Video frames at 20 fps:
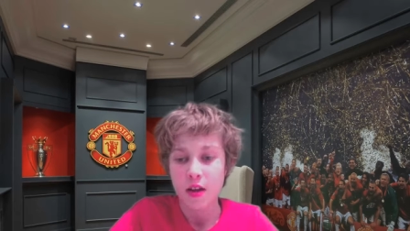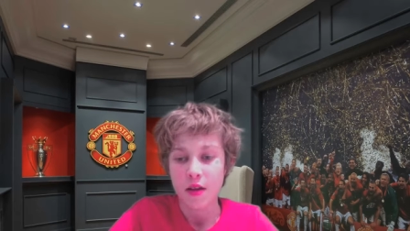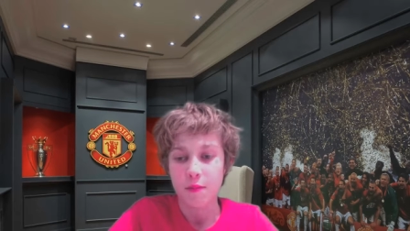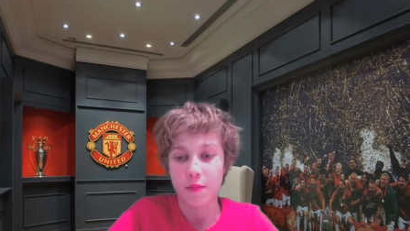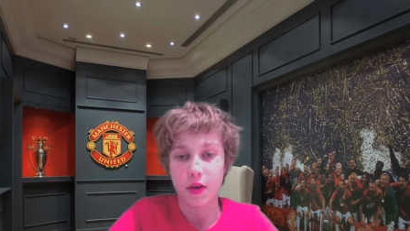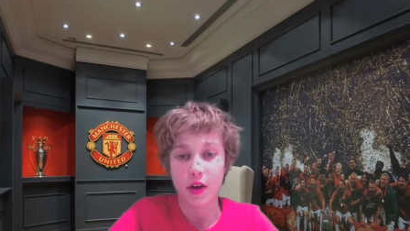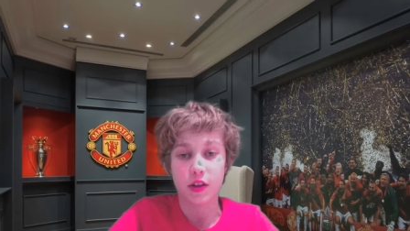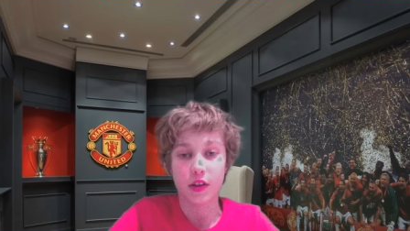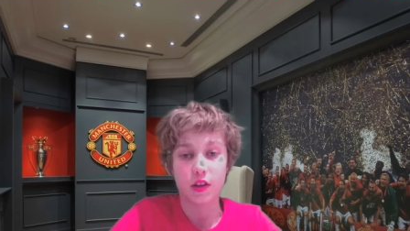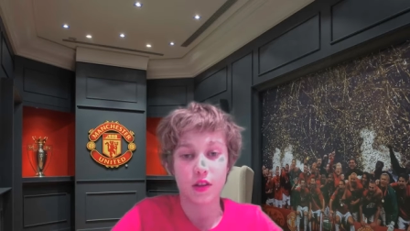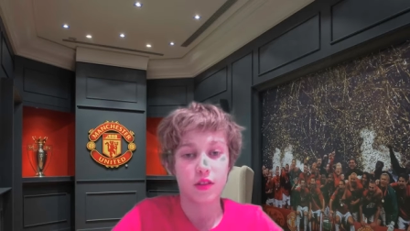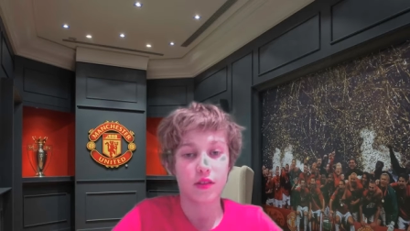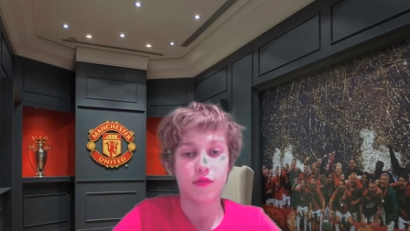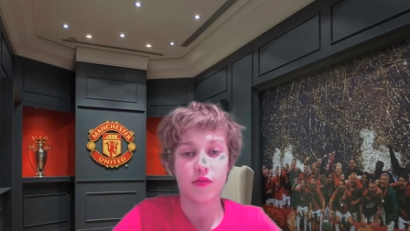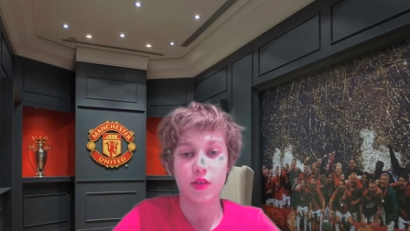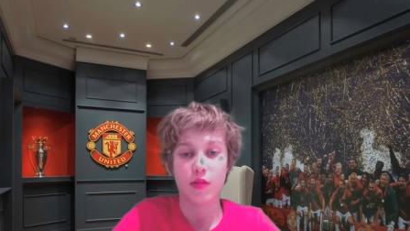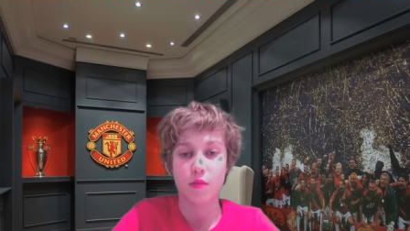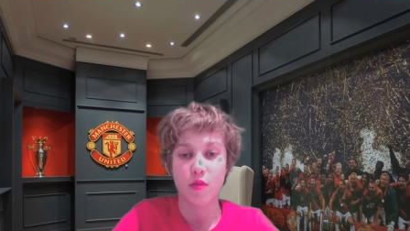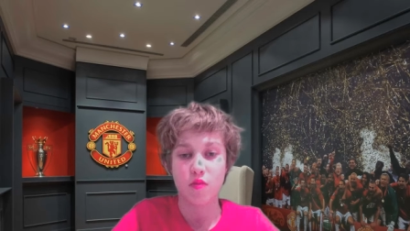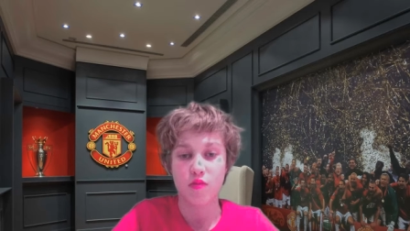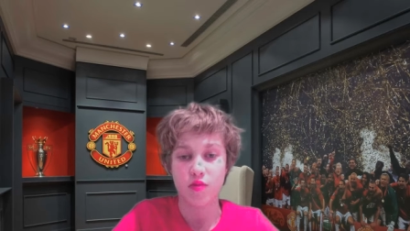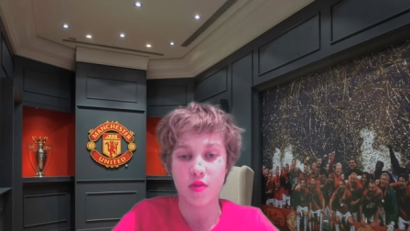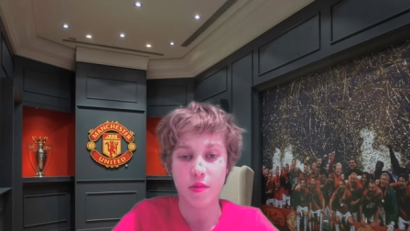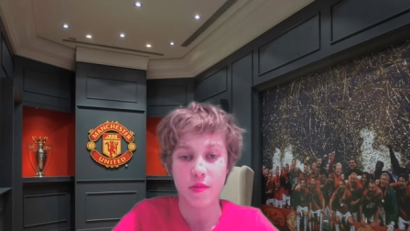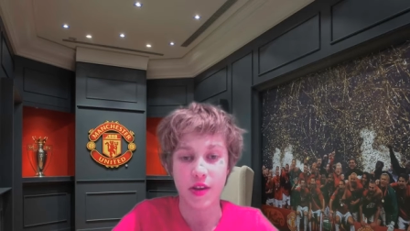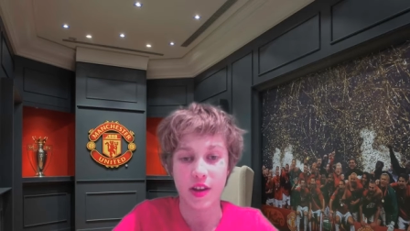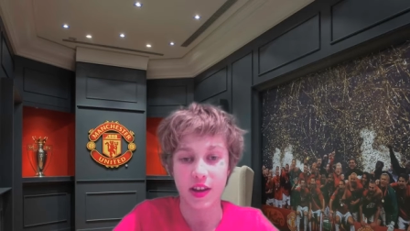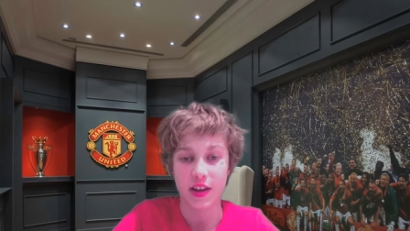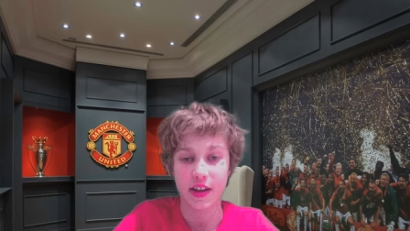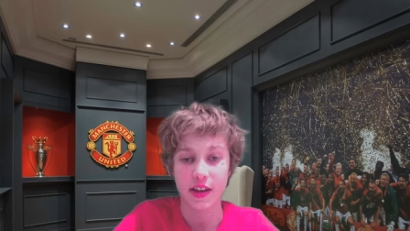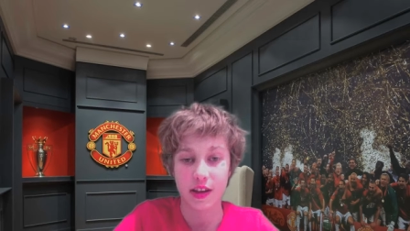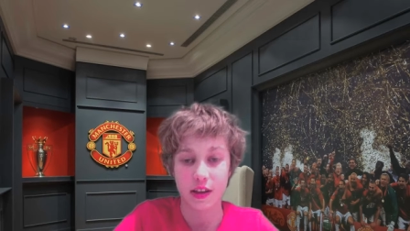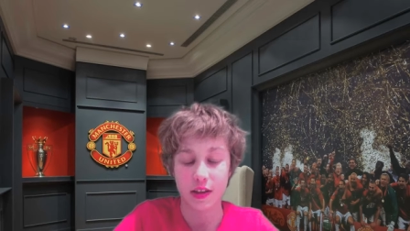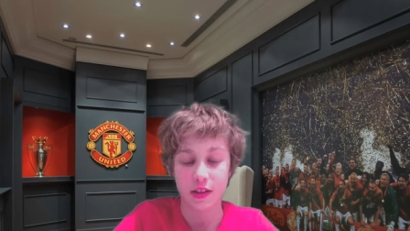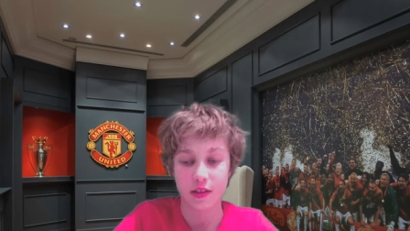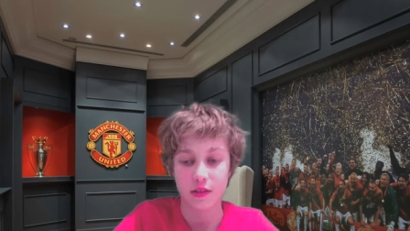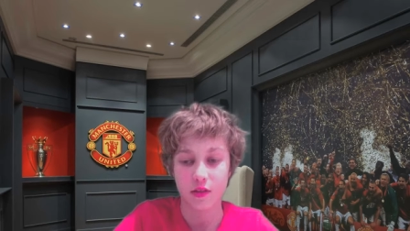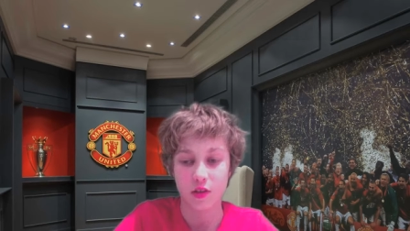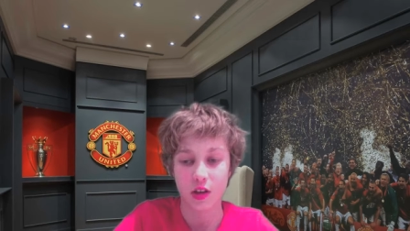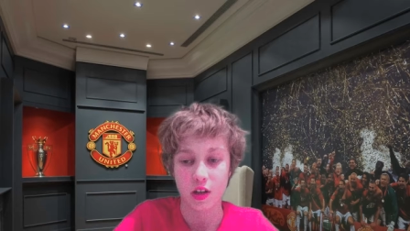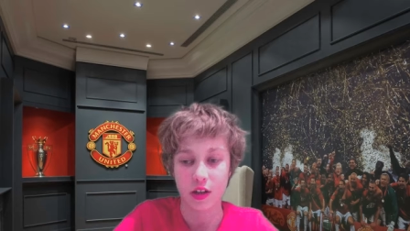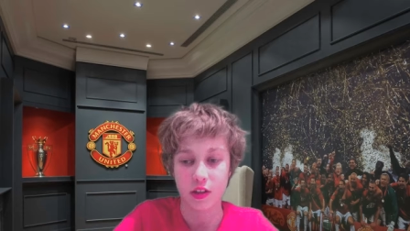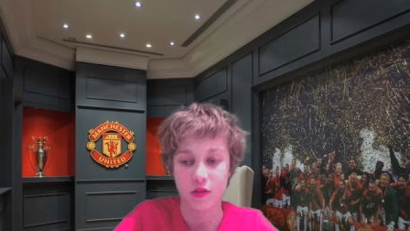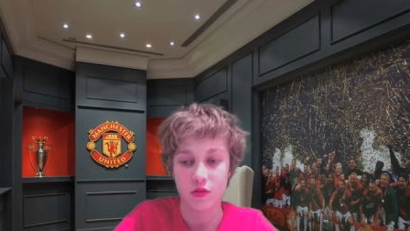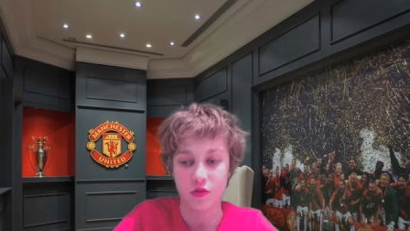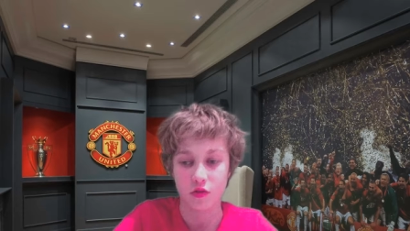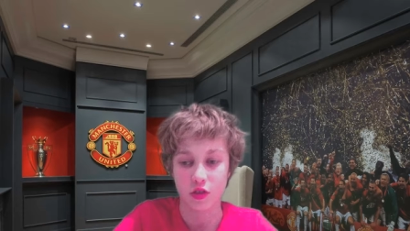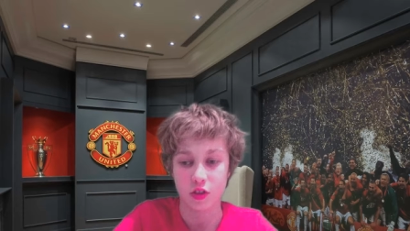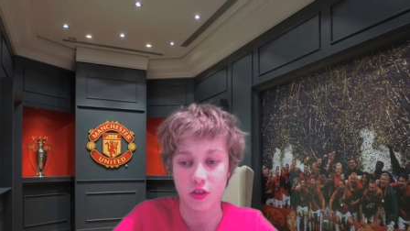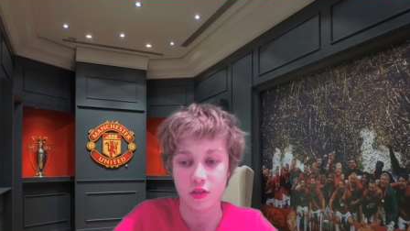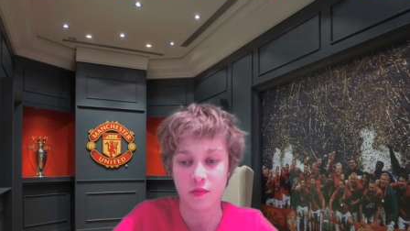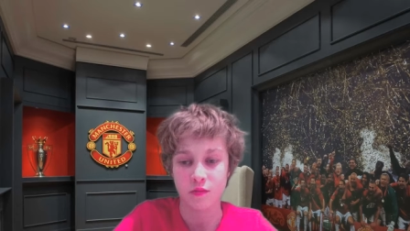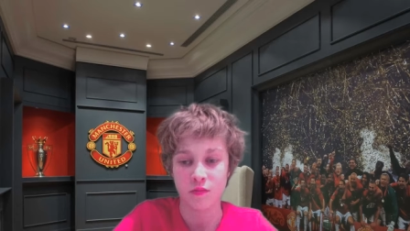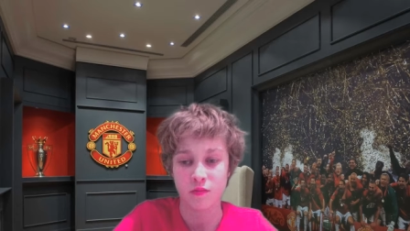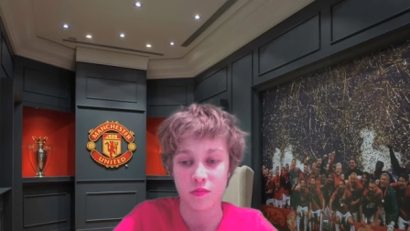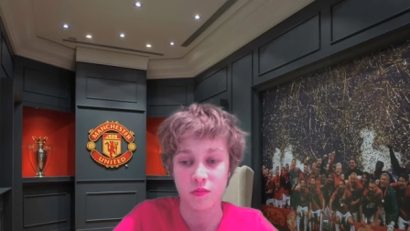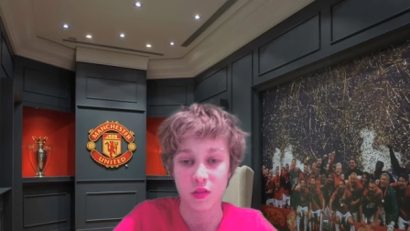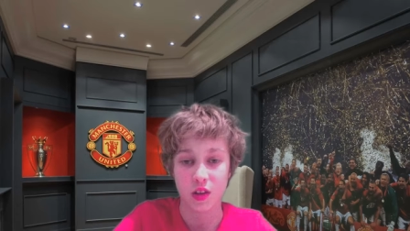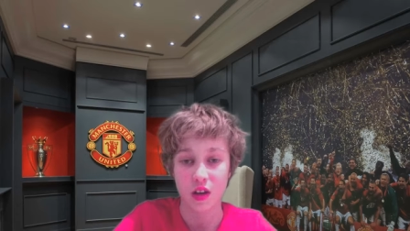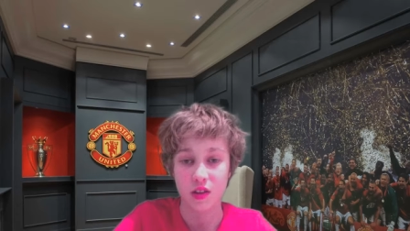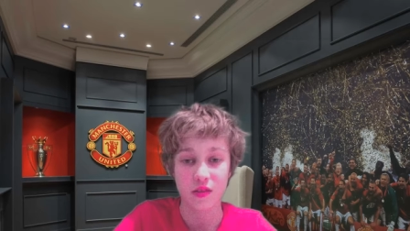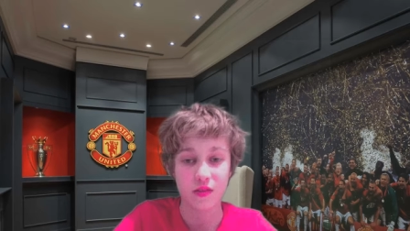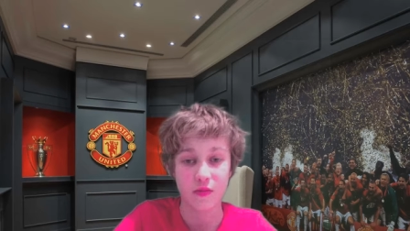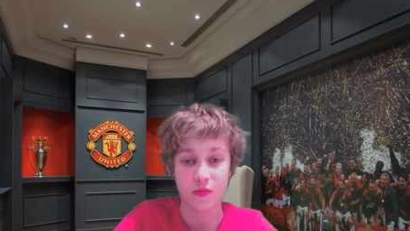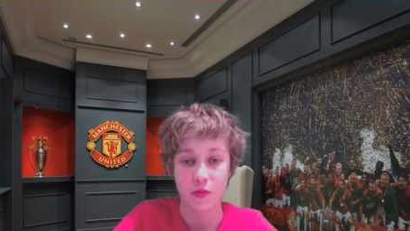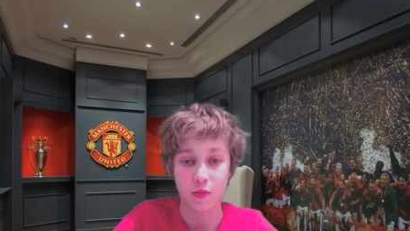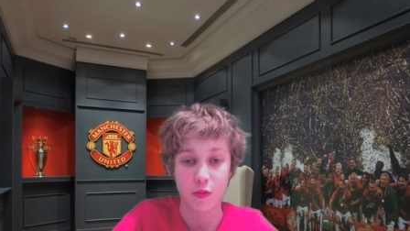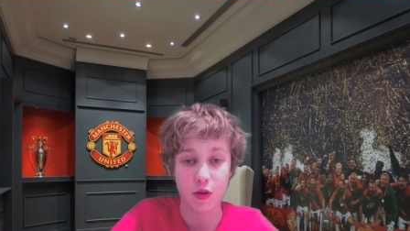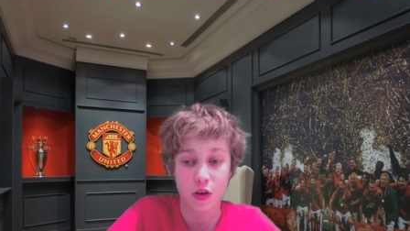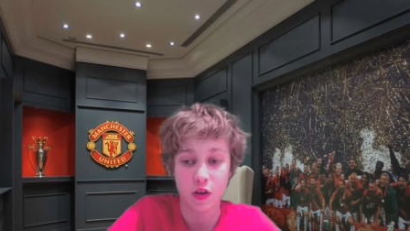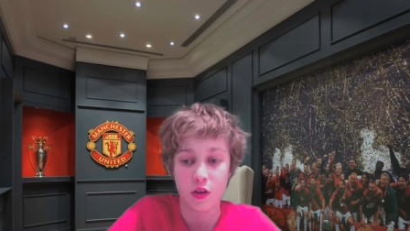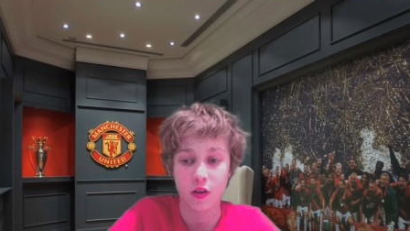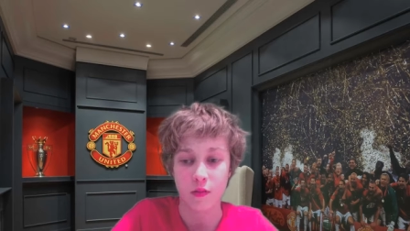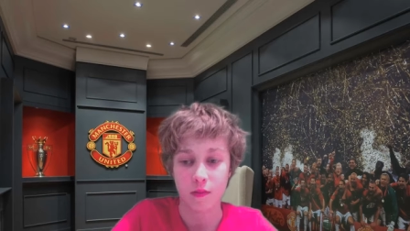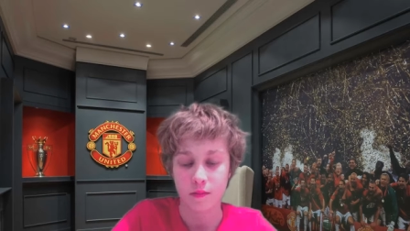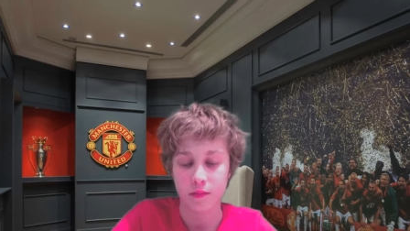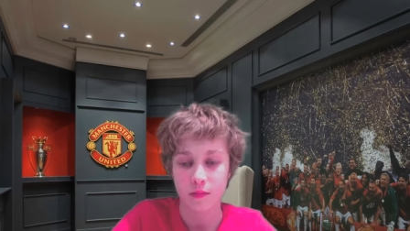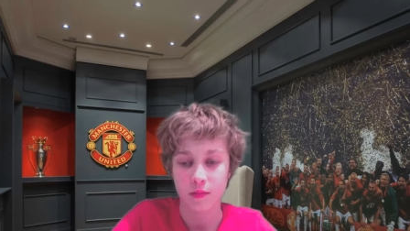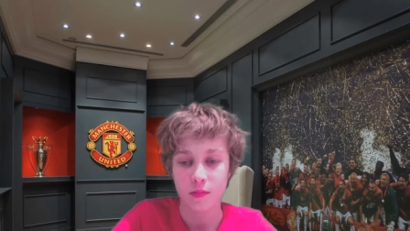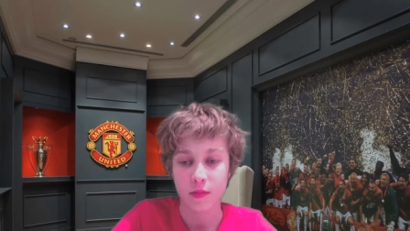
But none of them are Premier League titles, though. None of them are.